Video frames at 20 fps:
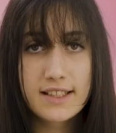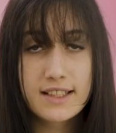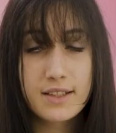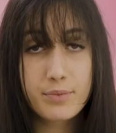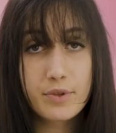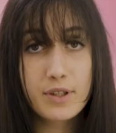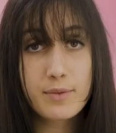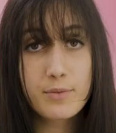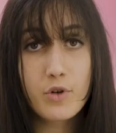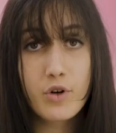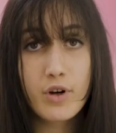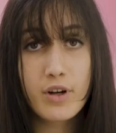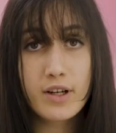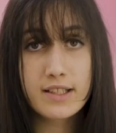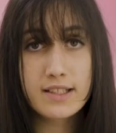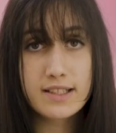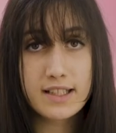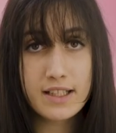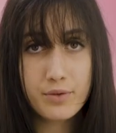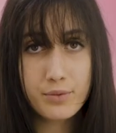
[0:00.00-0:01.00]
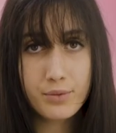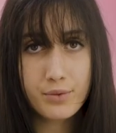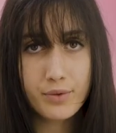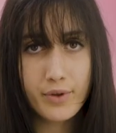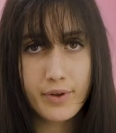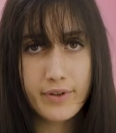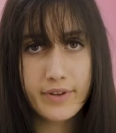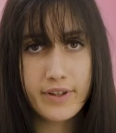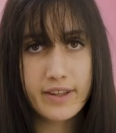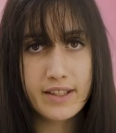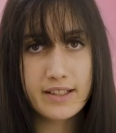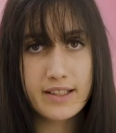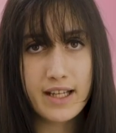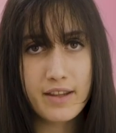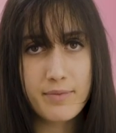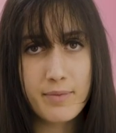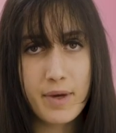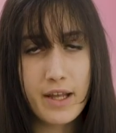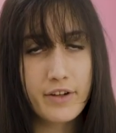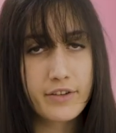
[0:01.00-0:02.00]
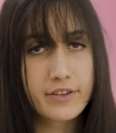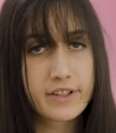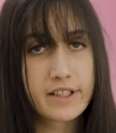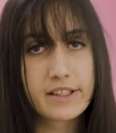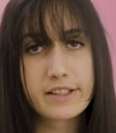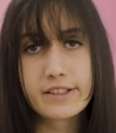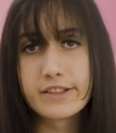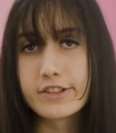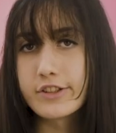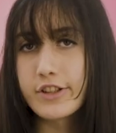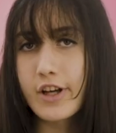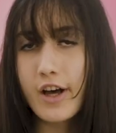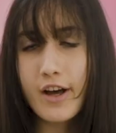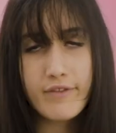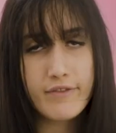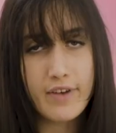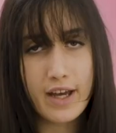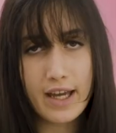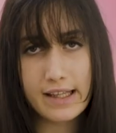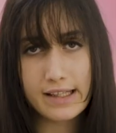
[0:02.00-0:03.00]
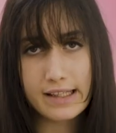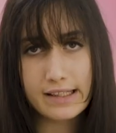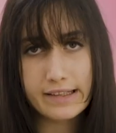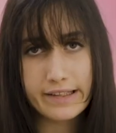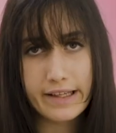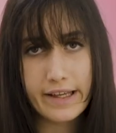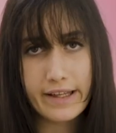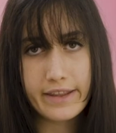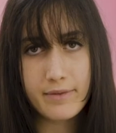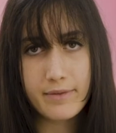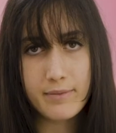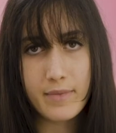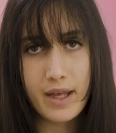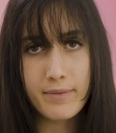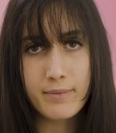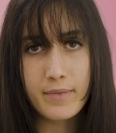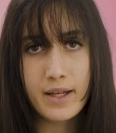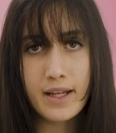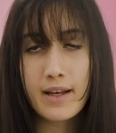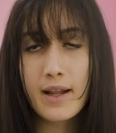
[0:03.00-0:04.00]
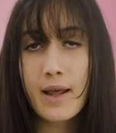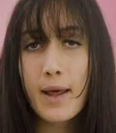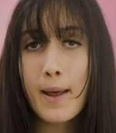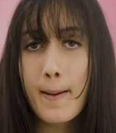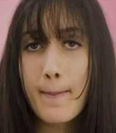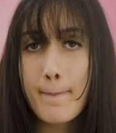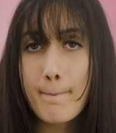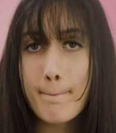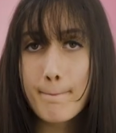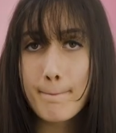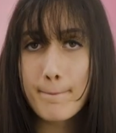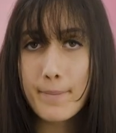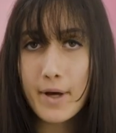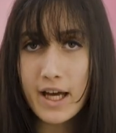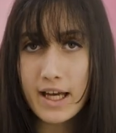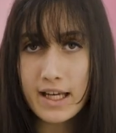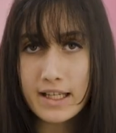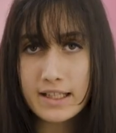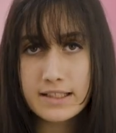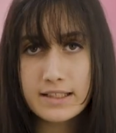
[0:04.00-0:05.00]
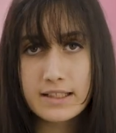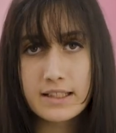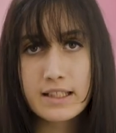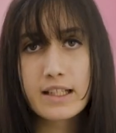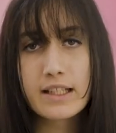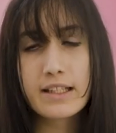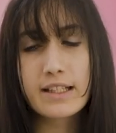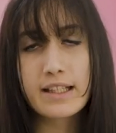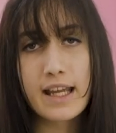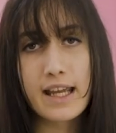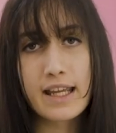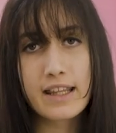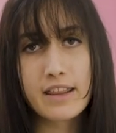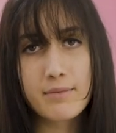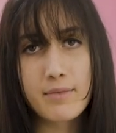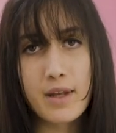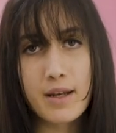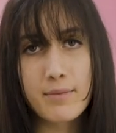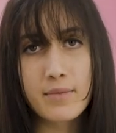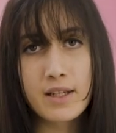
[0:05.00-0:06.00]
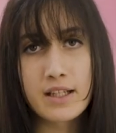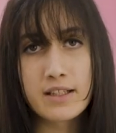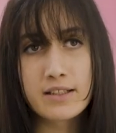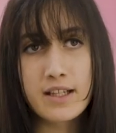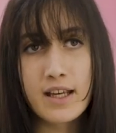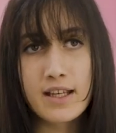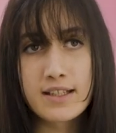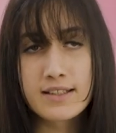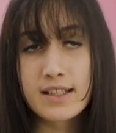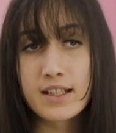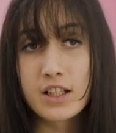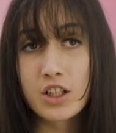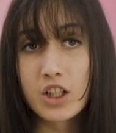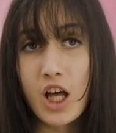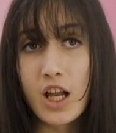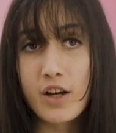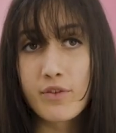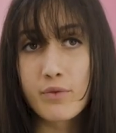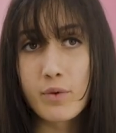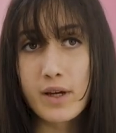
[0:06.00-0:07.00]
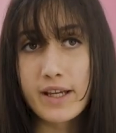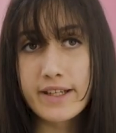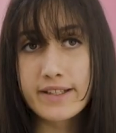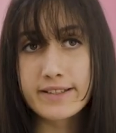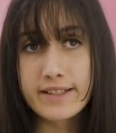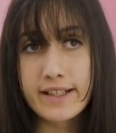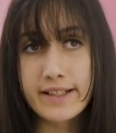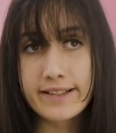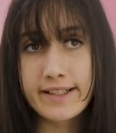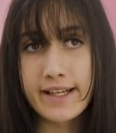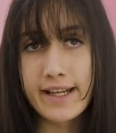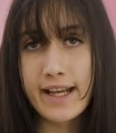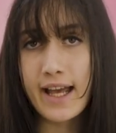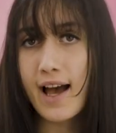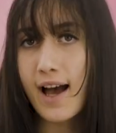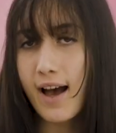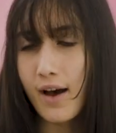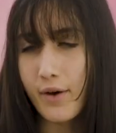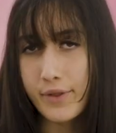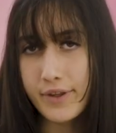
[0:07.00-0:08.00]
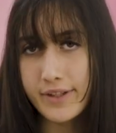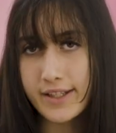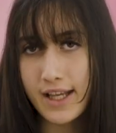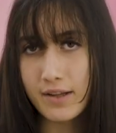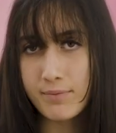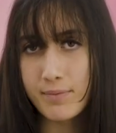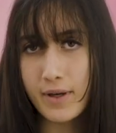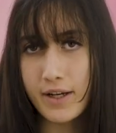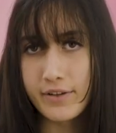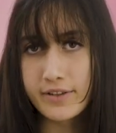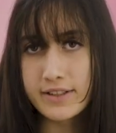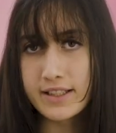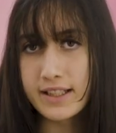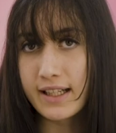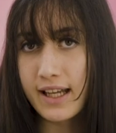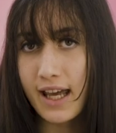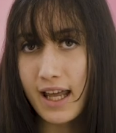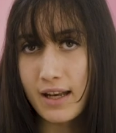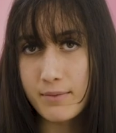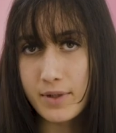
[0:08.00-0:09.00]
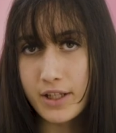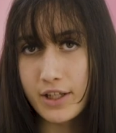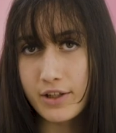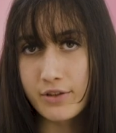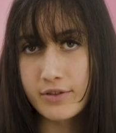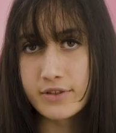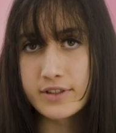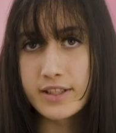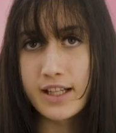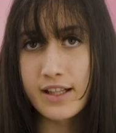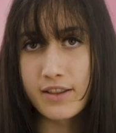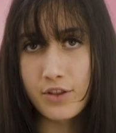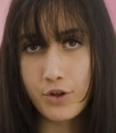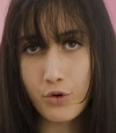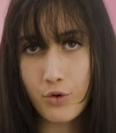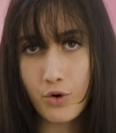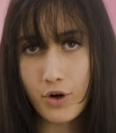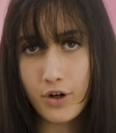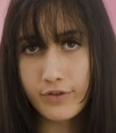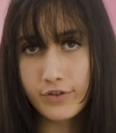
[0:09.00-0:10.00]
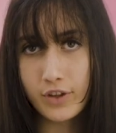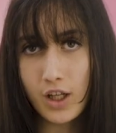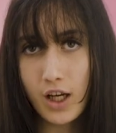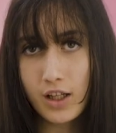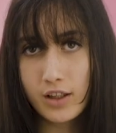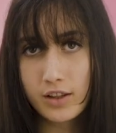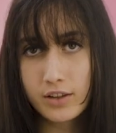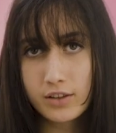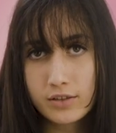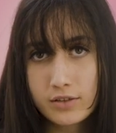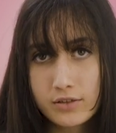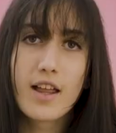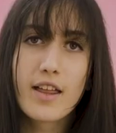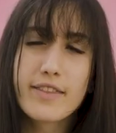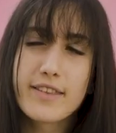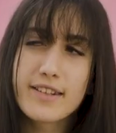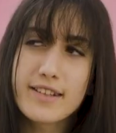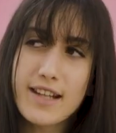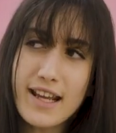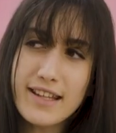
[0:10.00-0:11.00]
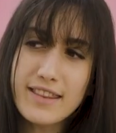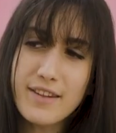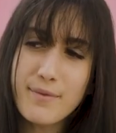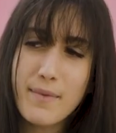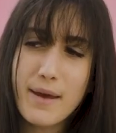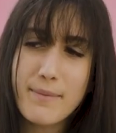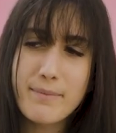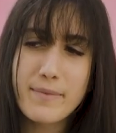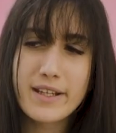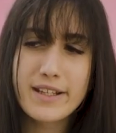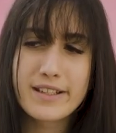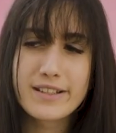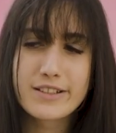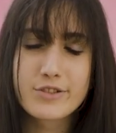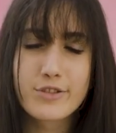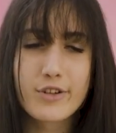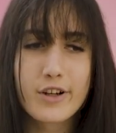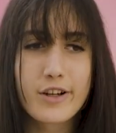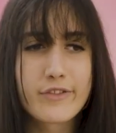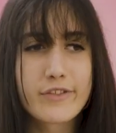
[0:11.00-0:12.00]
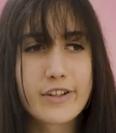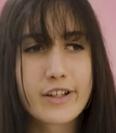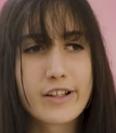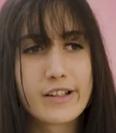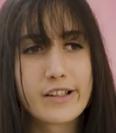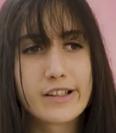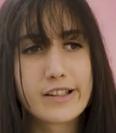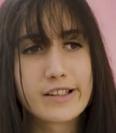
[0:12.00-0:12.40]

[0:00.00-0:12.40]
The Supreme Court did rule that the death penalty does not violate the Eighth Amendment, but the Eighth Amendment does in a lot of ways dictate how the death penalty can be used in the court of law. The Ninth Amendment is sort of an